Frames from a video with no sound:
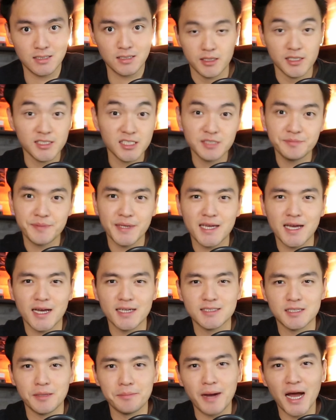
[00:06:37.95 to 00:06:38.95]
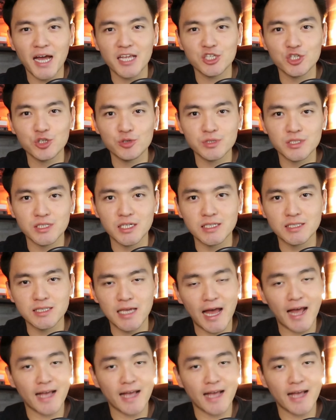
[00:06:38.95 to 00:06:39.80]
This is because the mind uses,